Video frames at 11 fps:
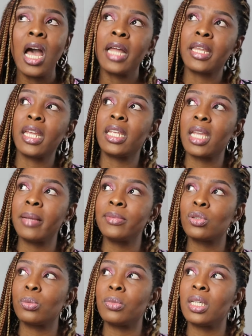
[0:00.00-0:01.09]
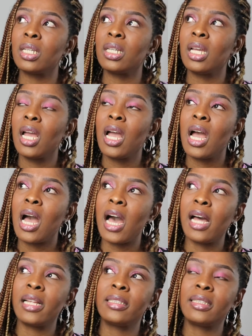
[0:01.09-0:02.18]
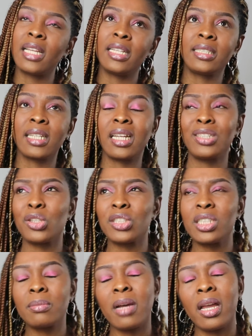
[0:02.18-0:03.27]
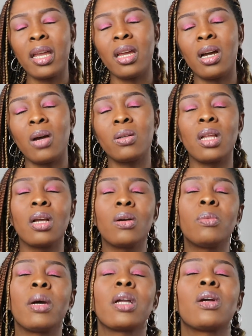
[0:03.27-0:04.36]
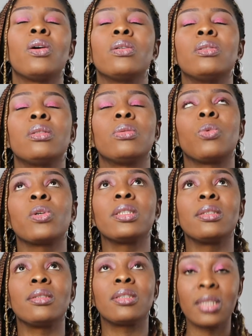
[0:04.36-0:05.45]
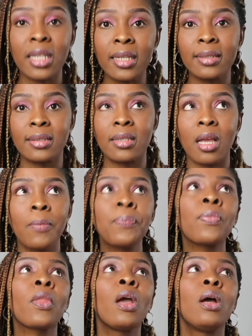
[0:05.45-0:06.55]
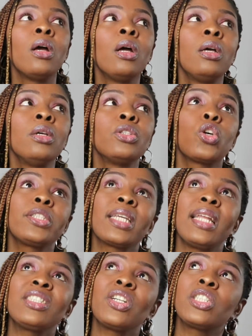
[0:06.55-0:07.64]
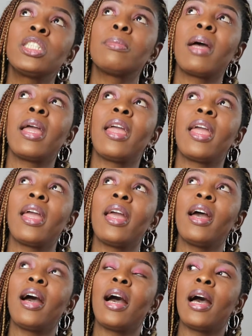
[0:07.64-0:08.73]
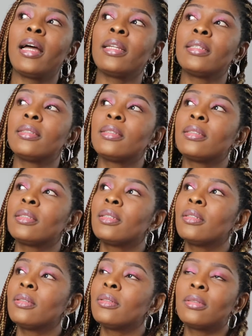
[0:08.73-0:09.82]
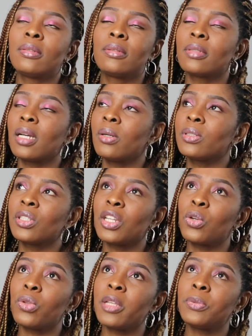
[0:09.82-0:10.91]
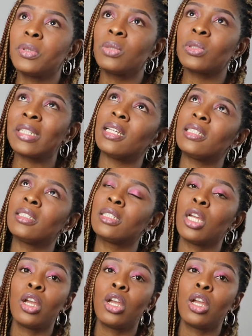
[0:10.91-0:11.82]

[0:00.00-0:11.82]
and then he came to me, and then he started touching my hair. I was like, oh my God, what is this? So he started touching my hair, and oh, that was not a good experience. He said,